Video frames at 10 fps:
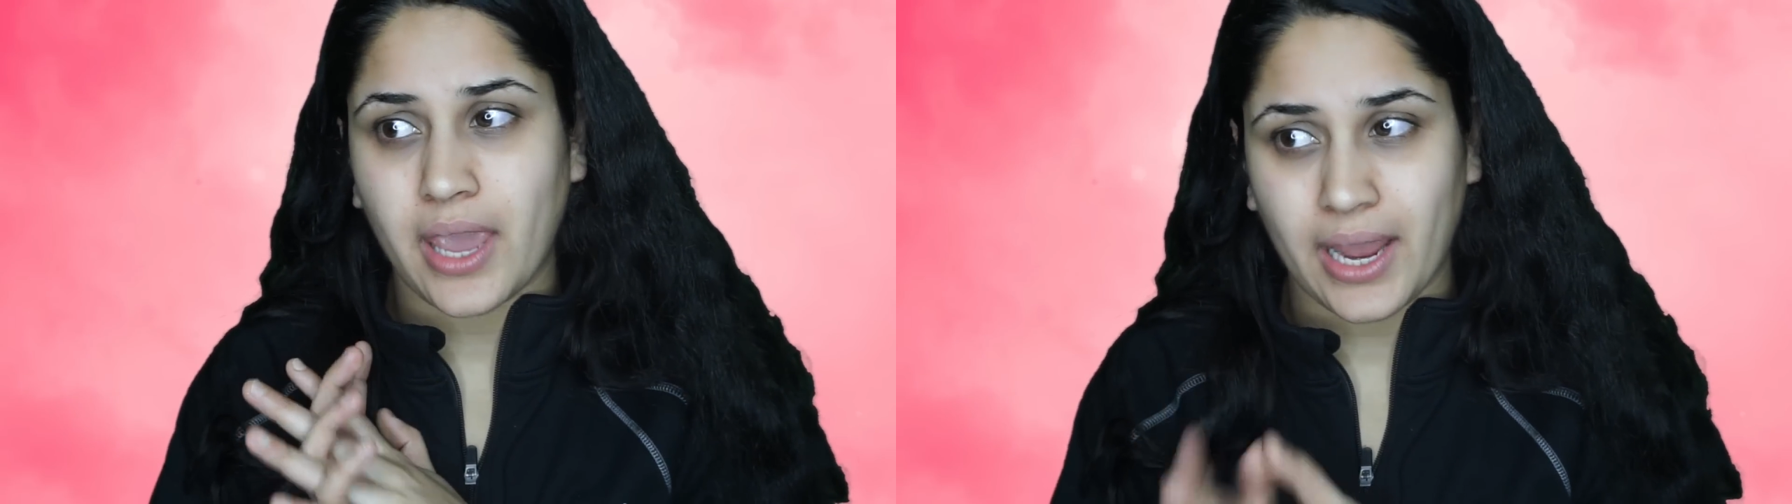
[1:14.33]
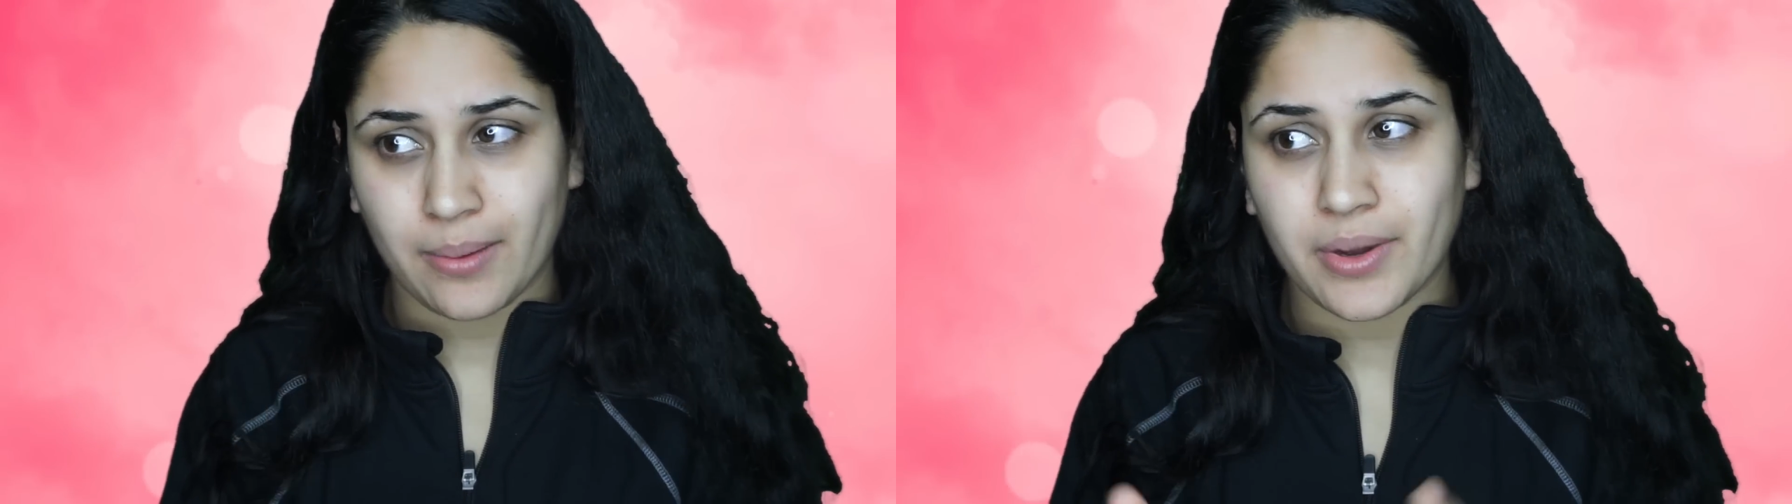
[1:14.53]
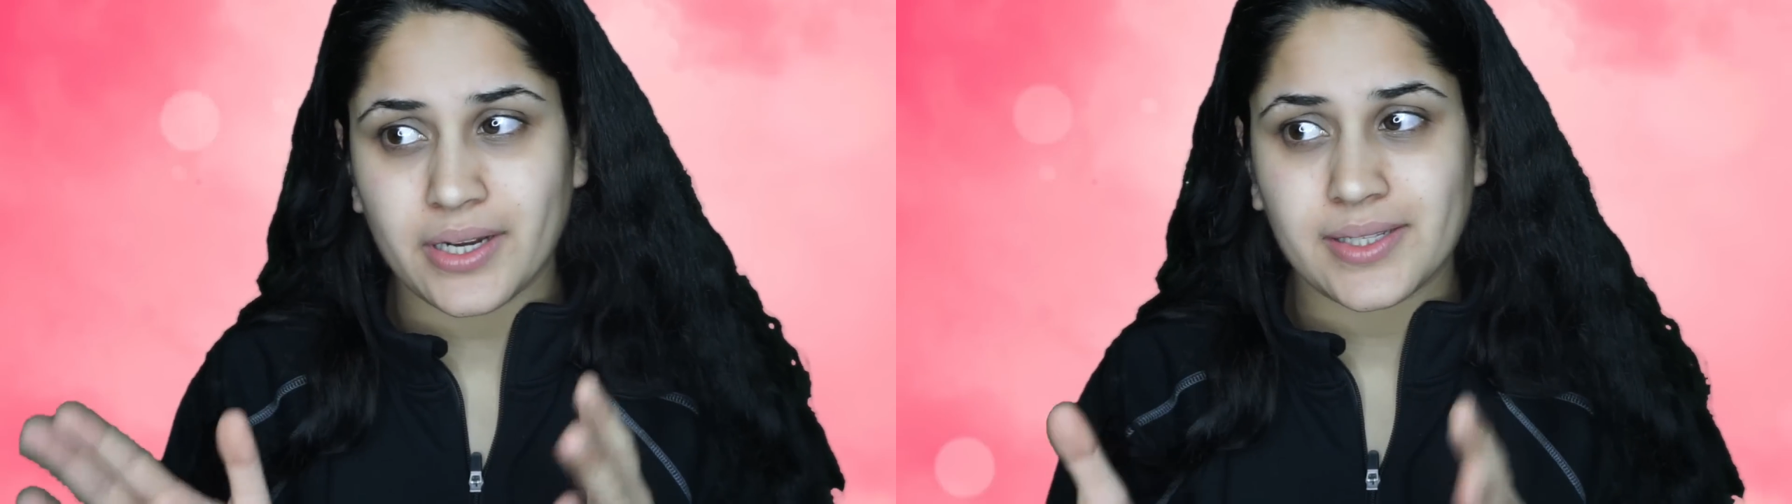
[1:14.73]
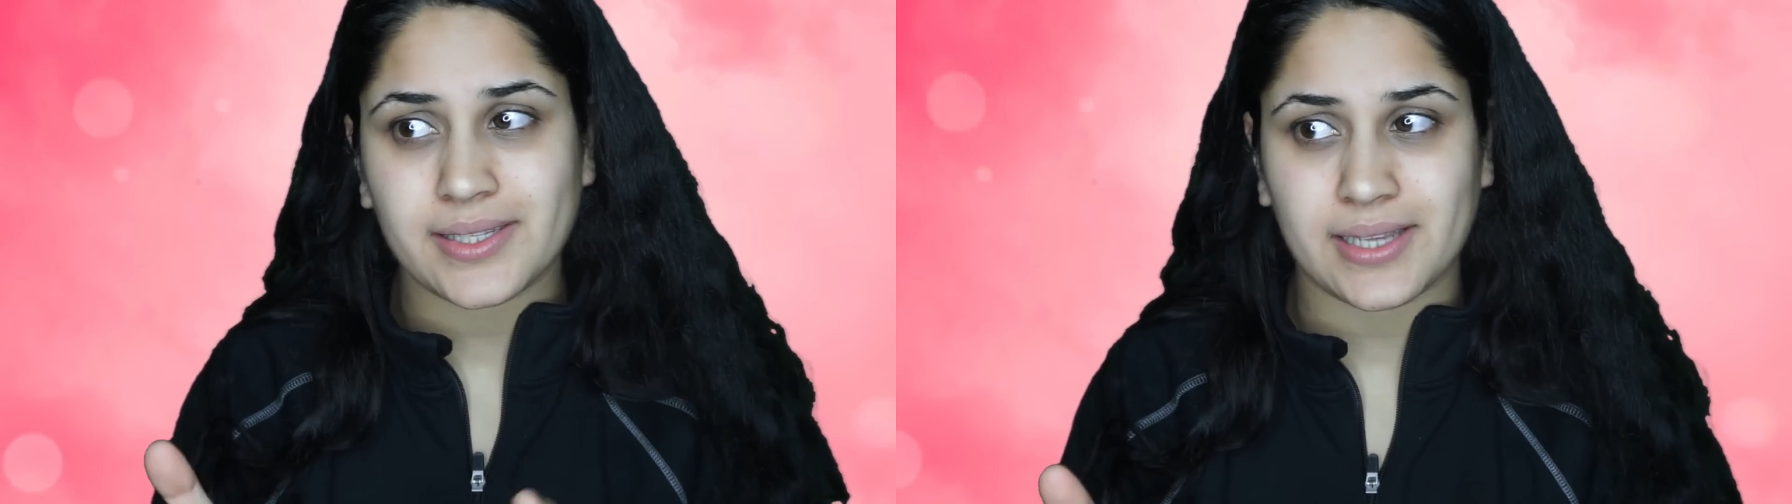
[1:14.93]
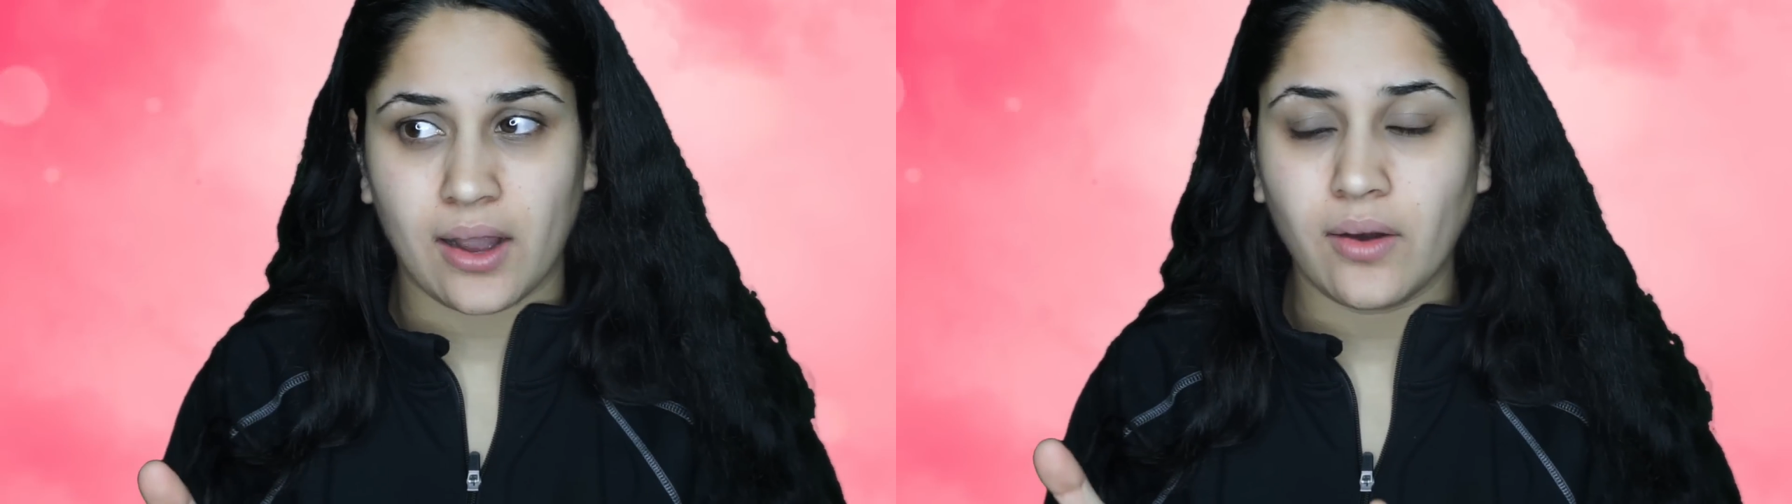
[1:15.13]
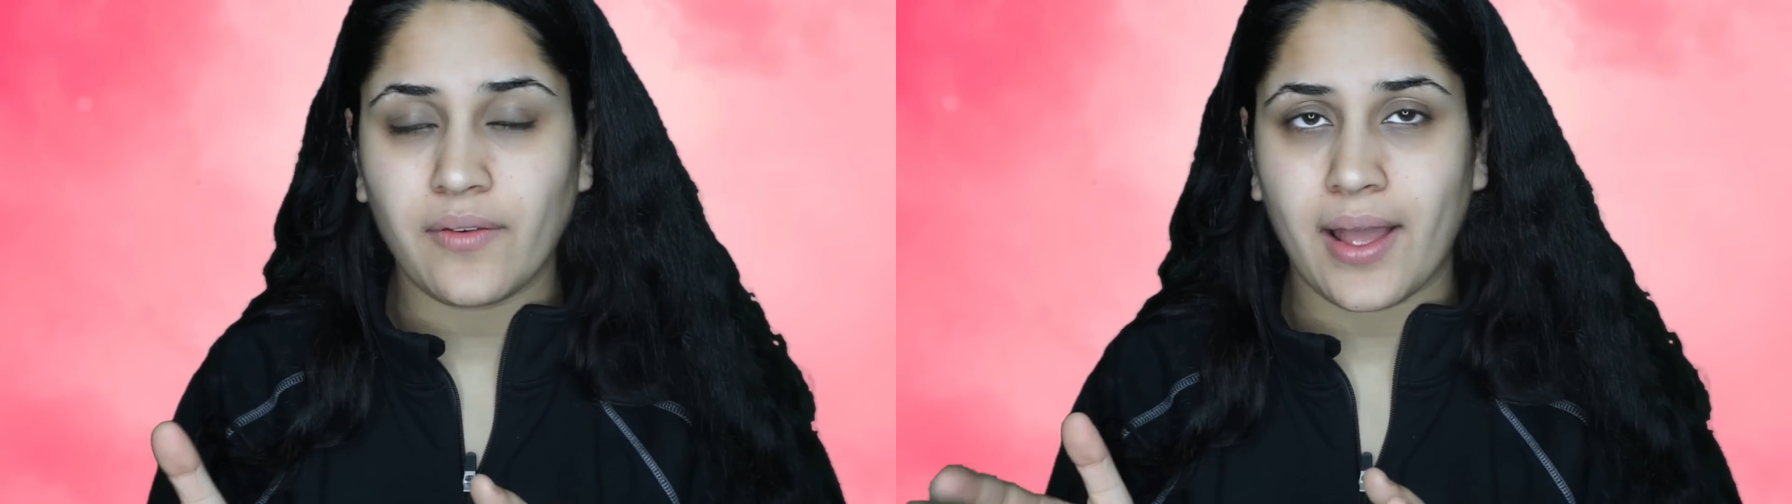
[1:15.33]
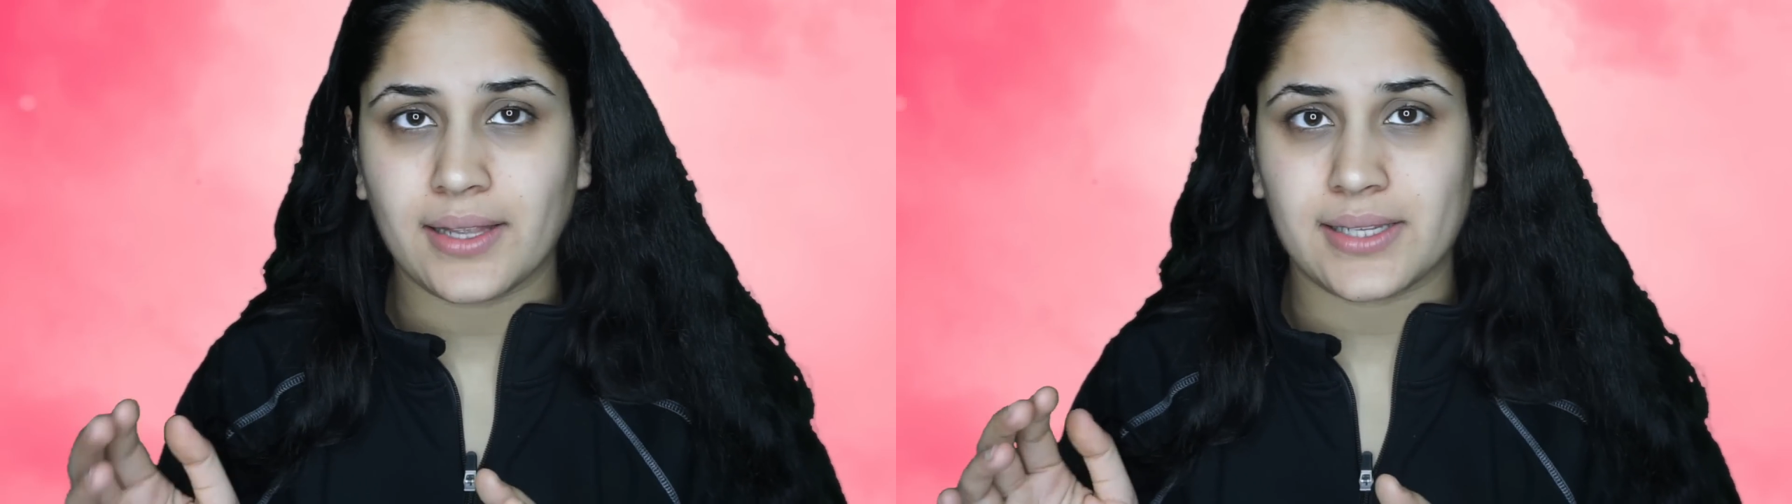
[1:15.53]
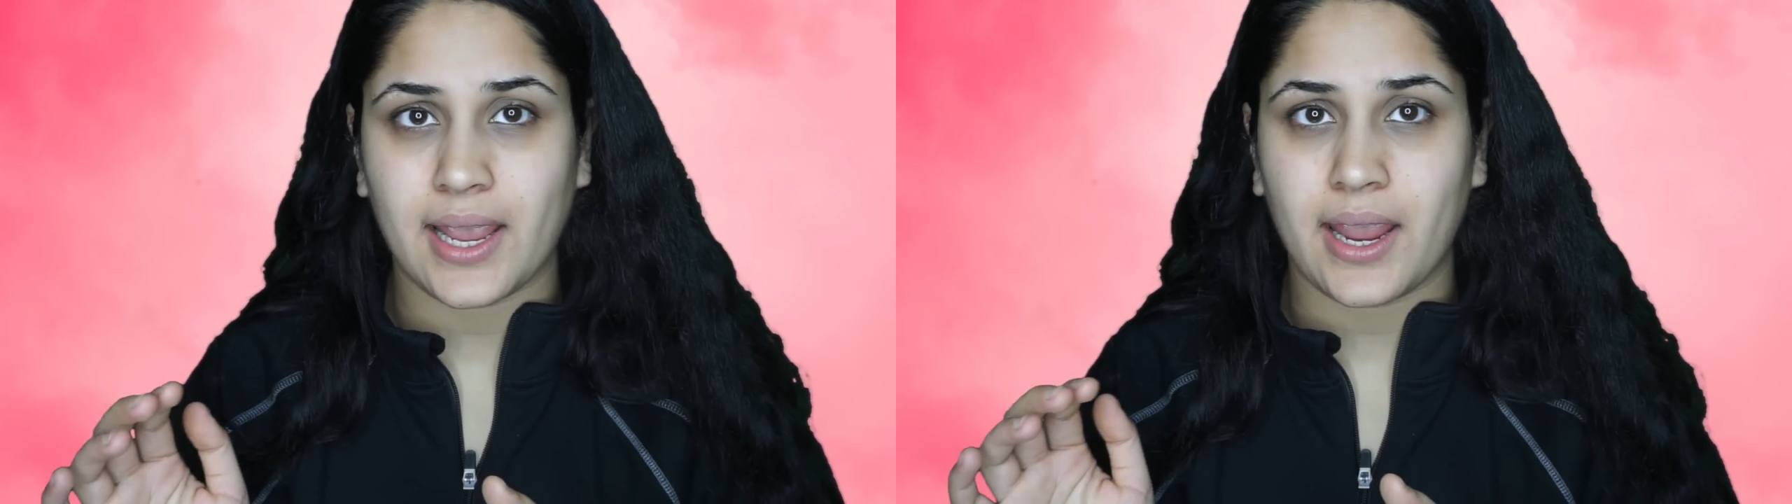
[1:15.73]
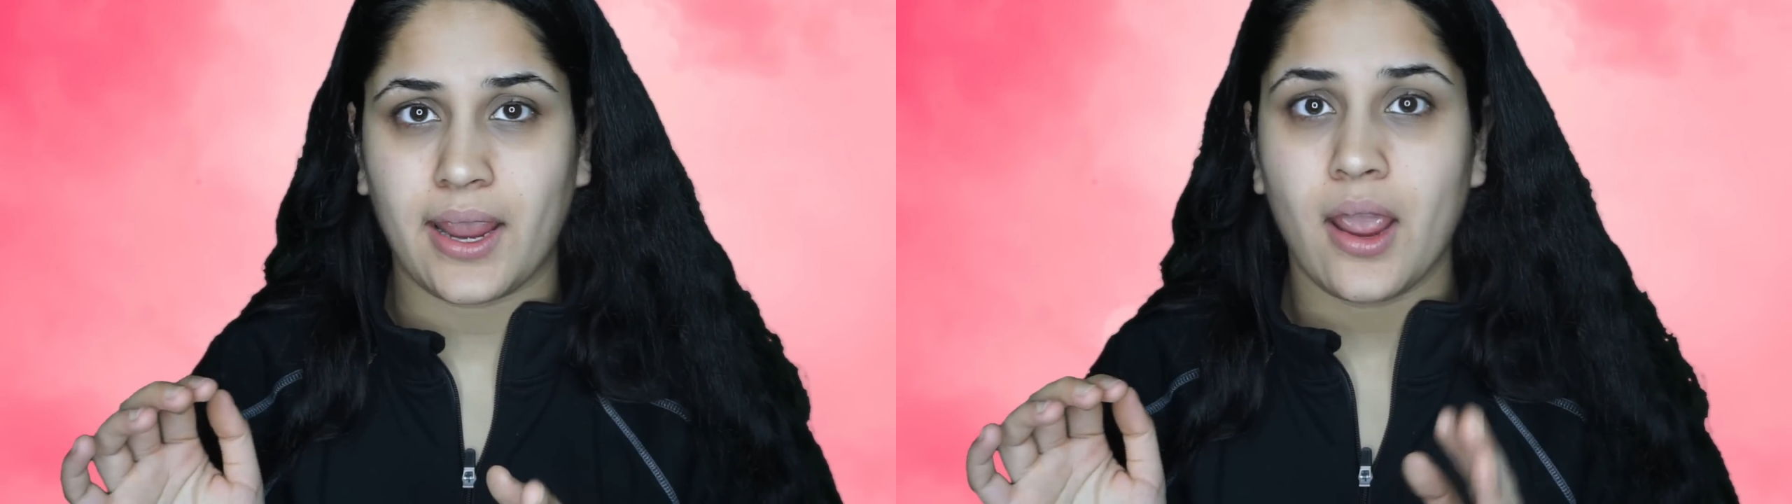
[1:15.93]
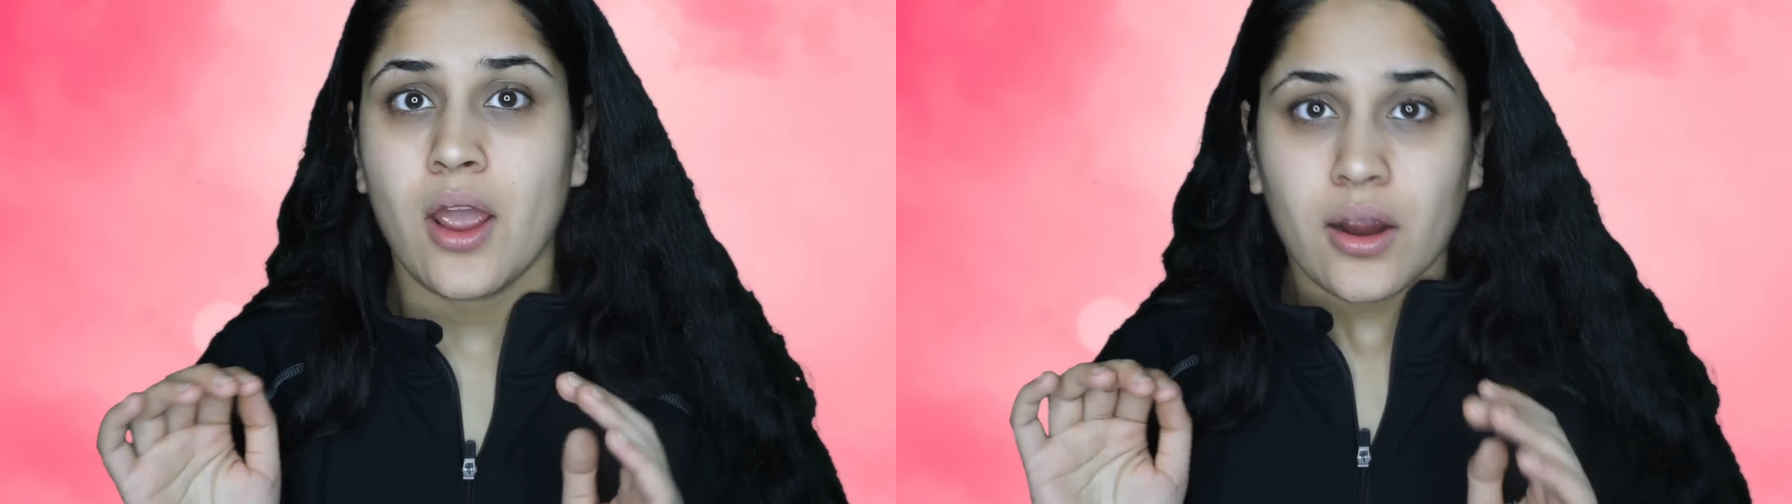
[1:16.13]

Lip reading: camera itself has a